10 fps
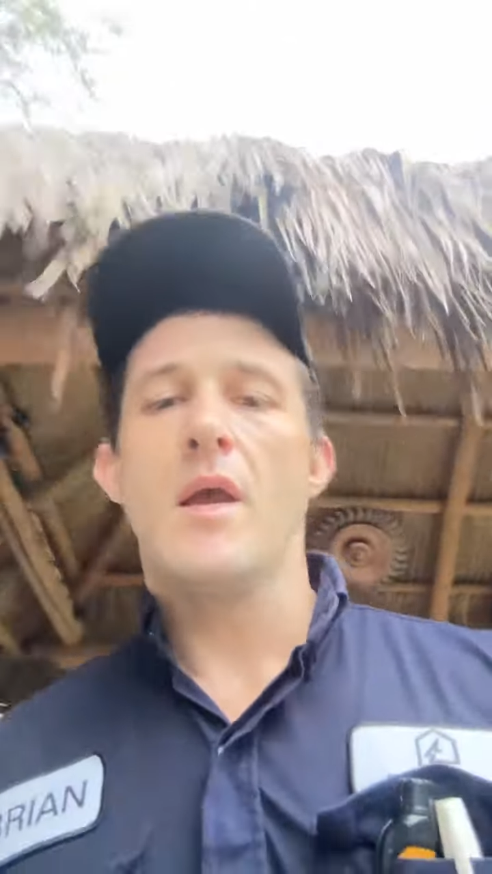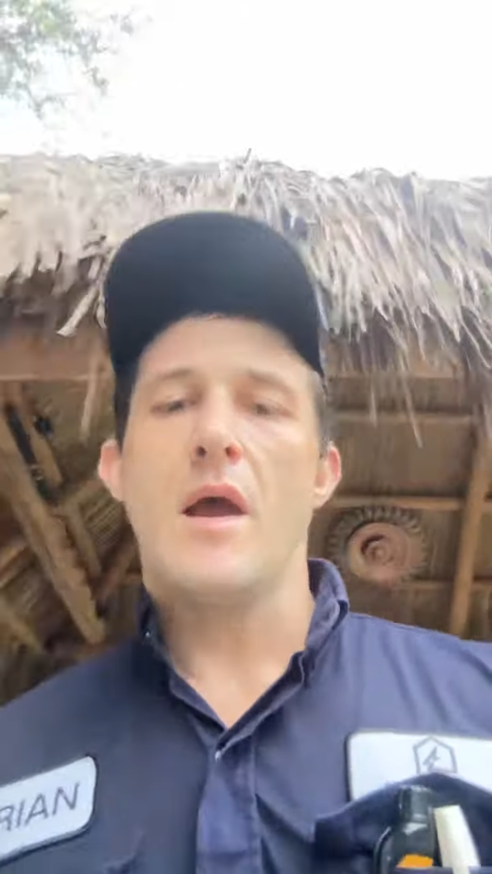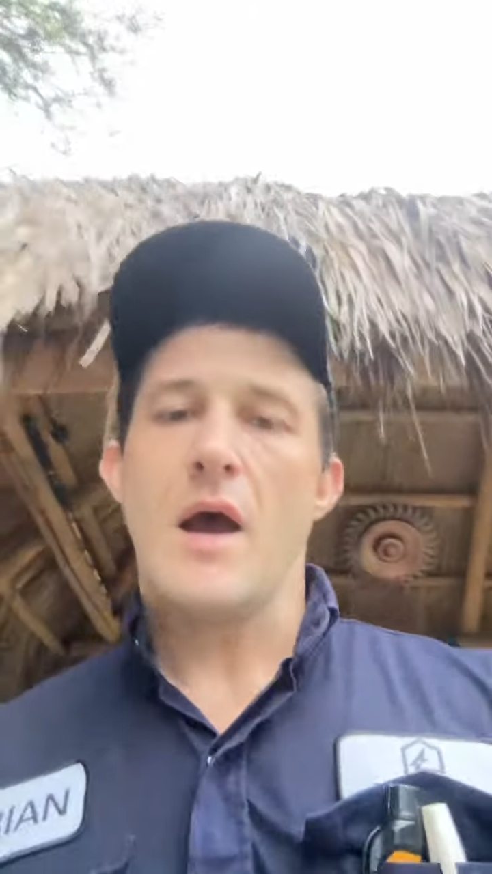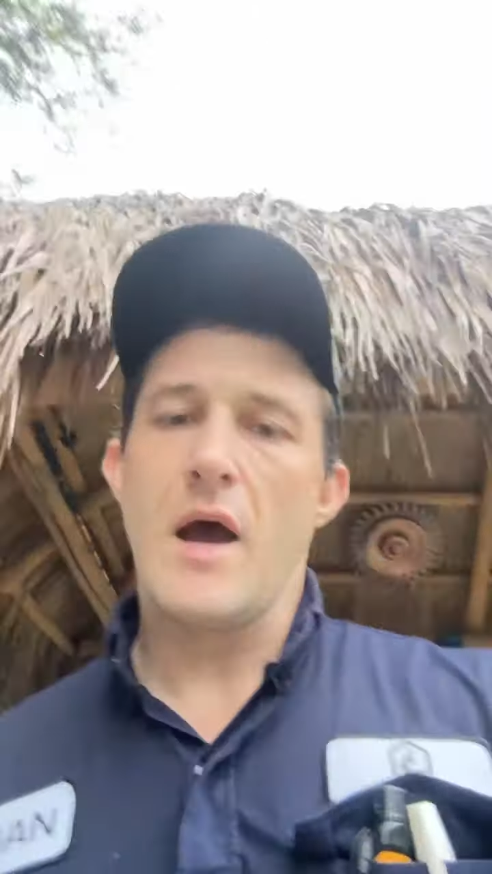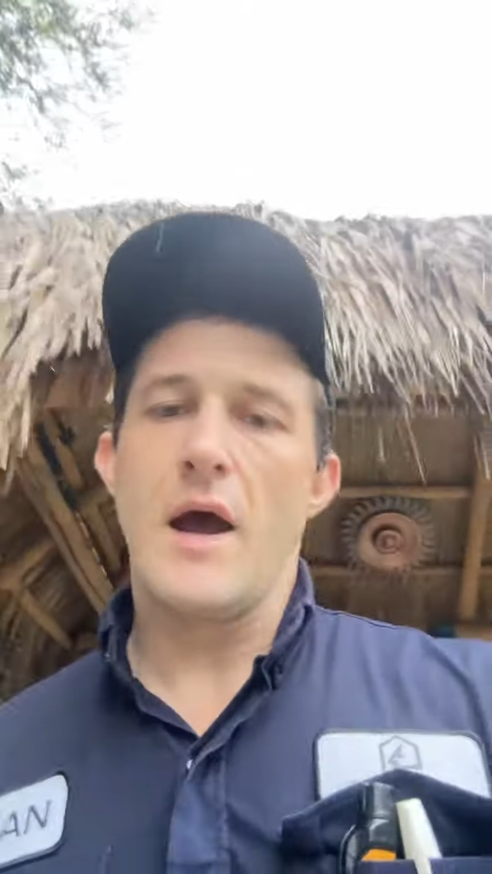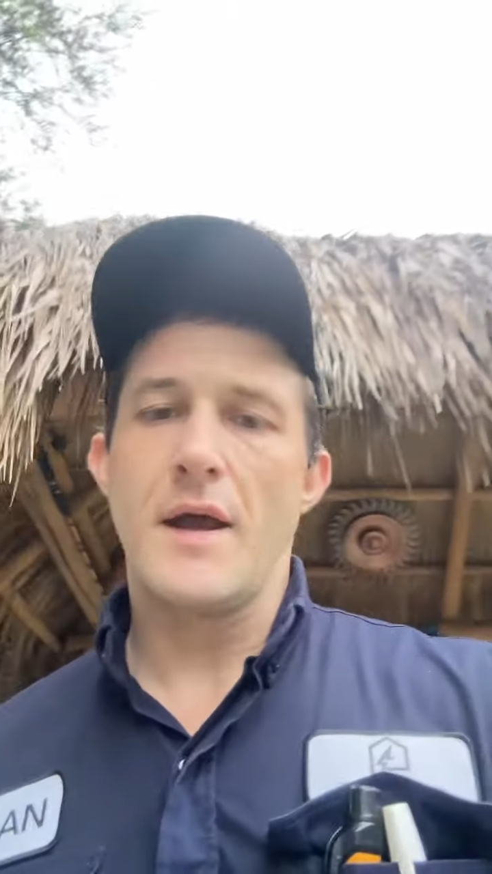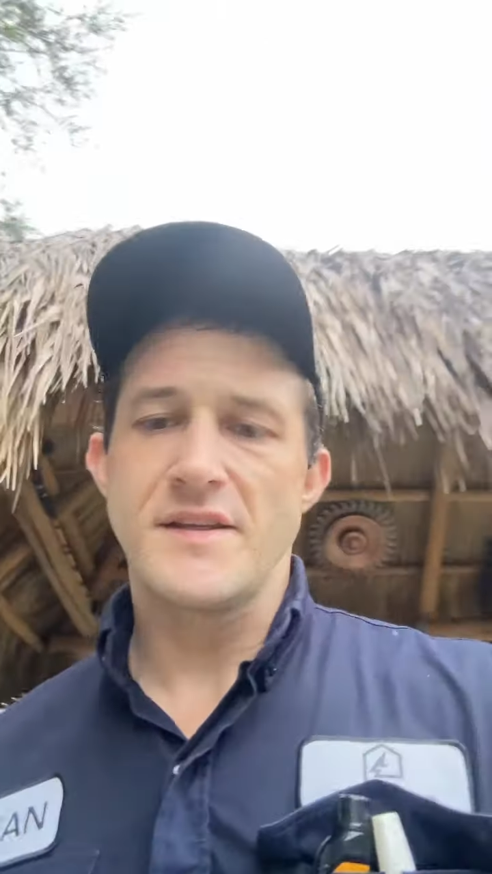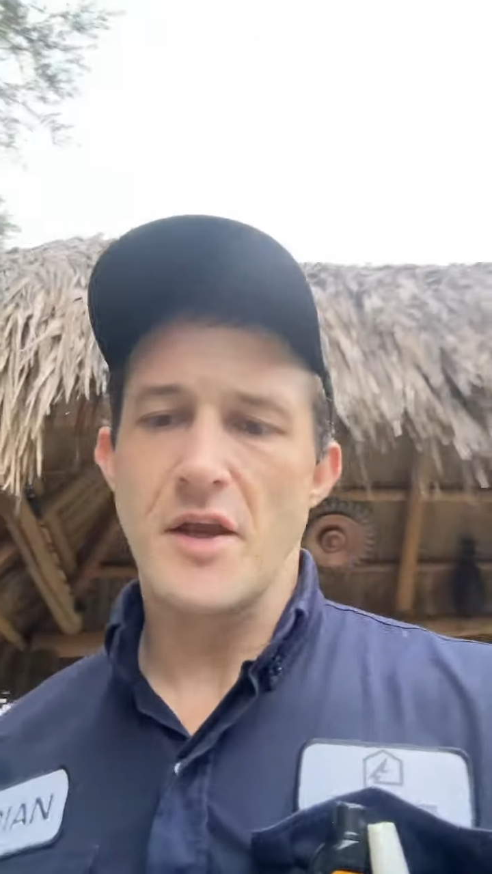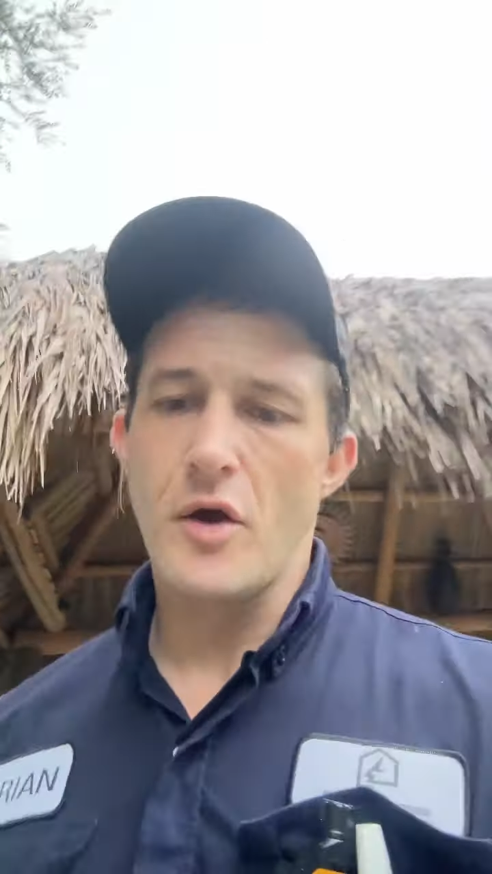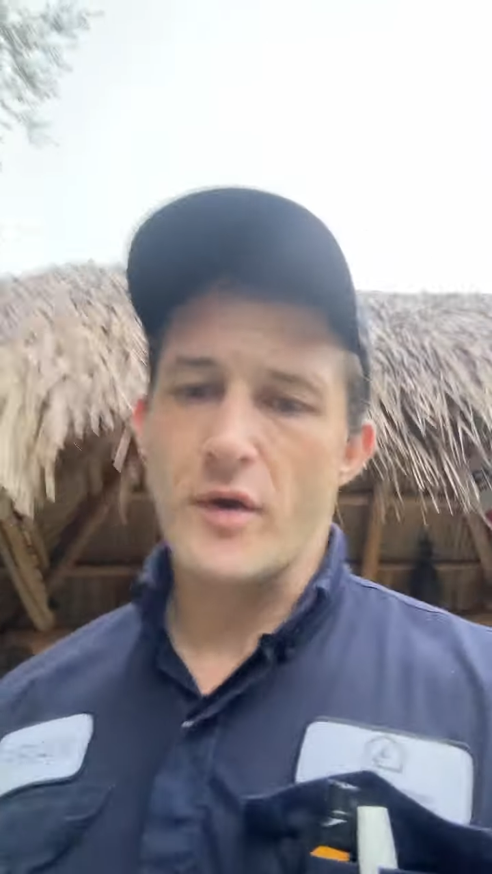
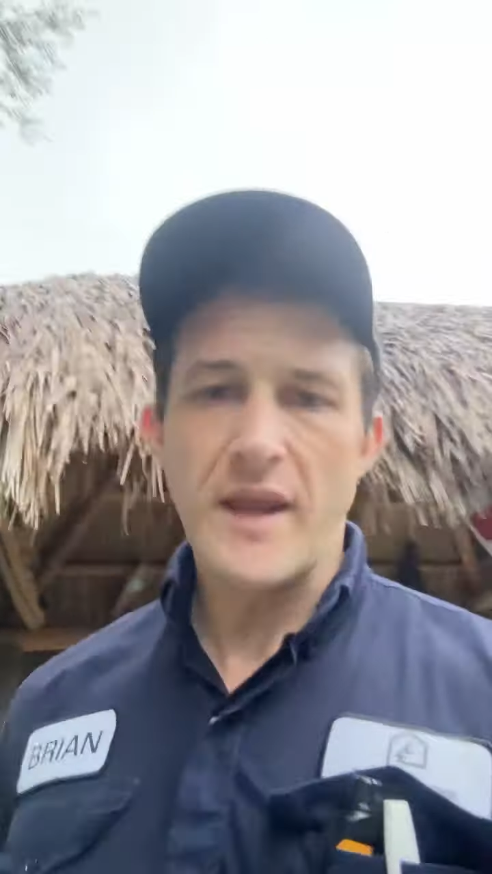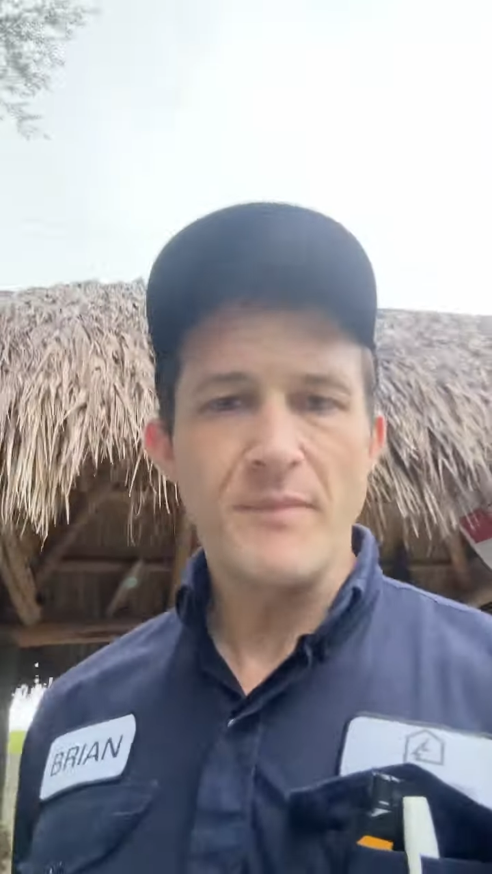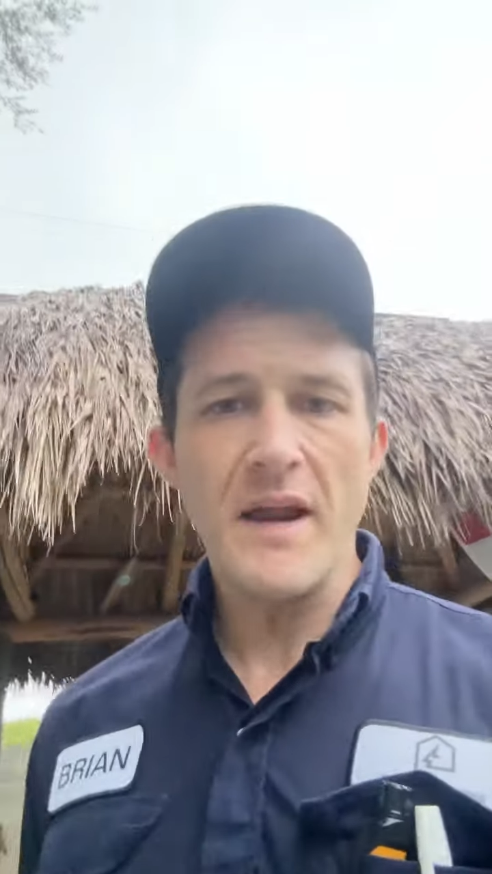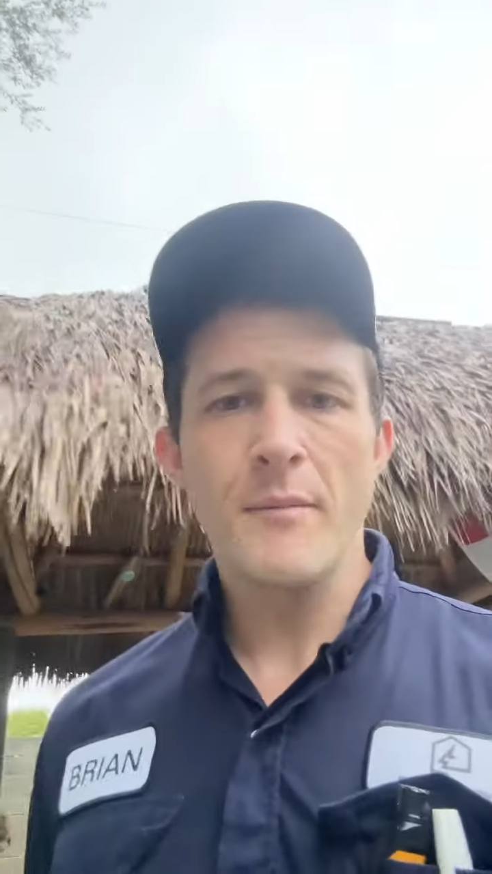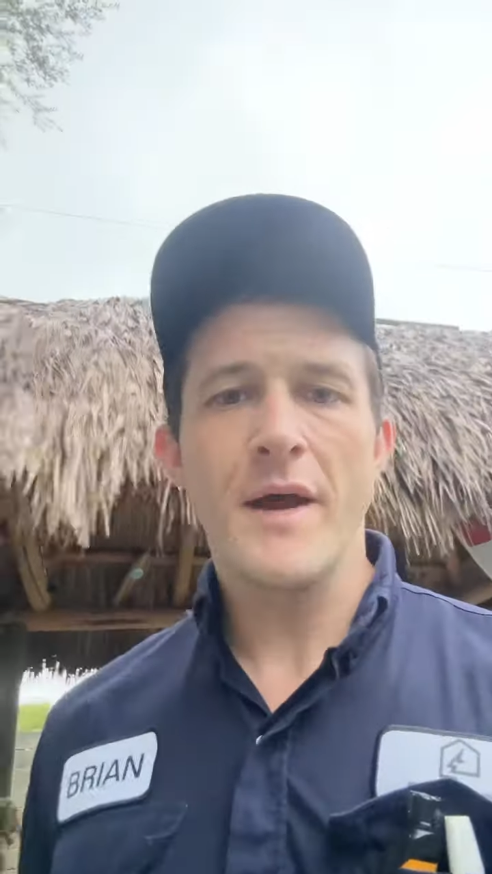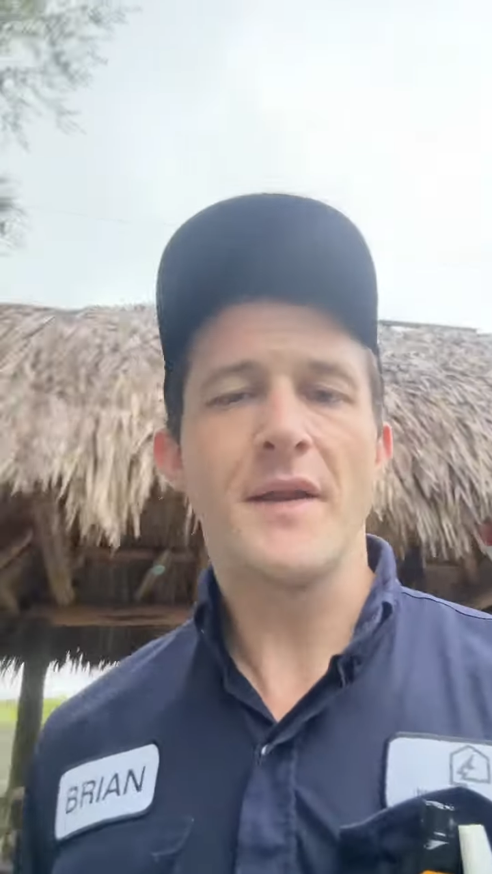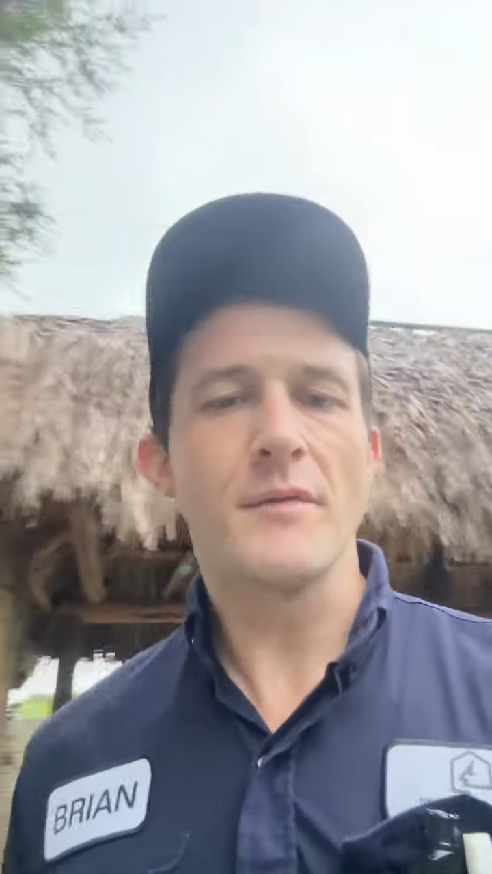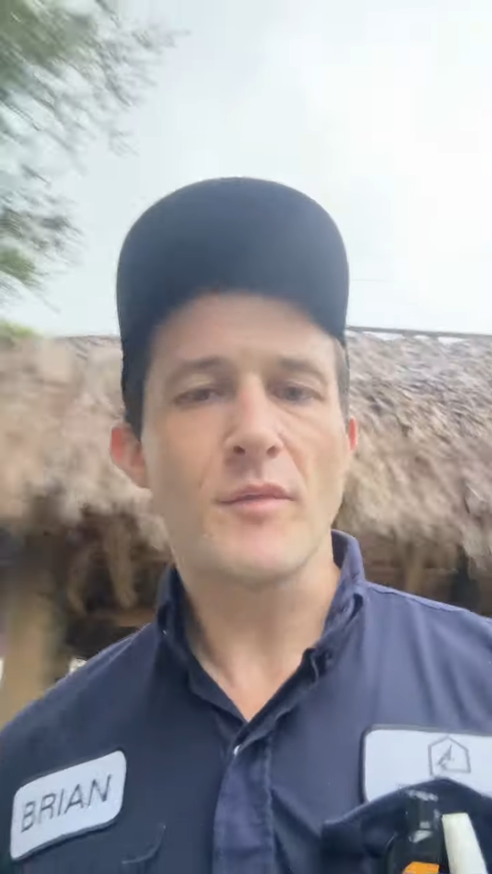So keep that in mind.